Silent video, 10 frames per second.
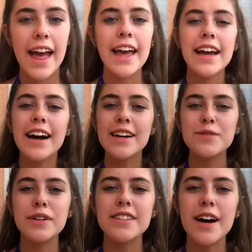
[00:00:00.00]
Hey
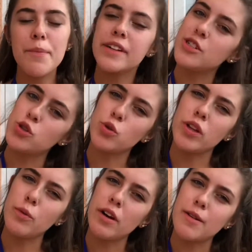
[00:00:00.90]
guys, what's up? It's
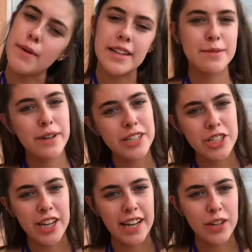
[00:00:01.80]
Julie. Welcome back to my
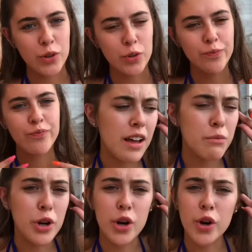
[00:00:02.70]
channel.
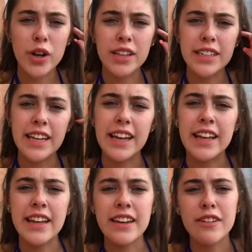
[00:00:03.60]
I'm currently
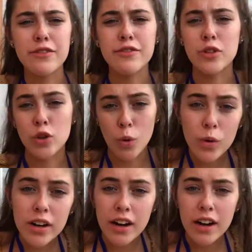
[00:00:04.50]
in
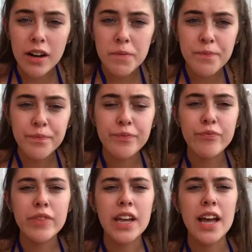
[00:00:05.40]
Florida
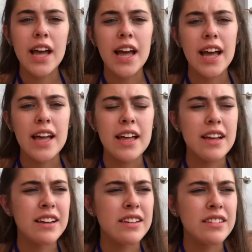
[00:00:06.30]

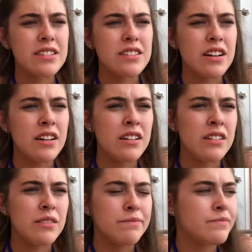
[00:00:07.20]
and
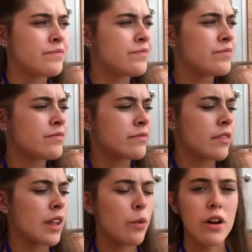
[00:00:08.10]
um,
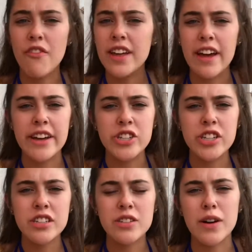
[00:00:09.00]
we're on
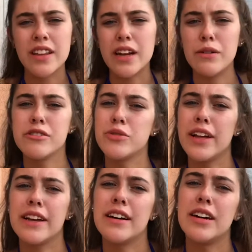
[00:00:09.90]
vacation, so I thought I would do
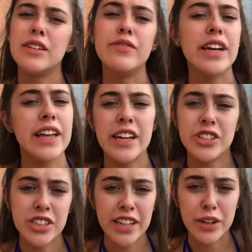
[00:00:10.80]
like a
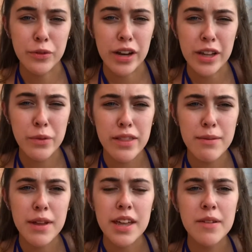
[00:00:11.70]
vacation get ready
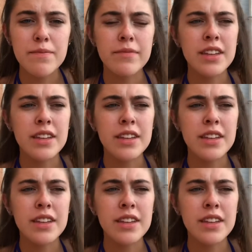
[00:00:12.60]
with me.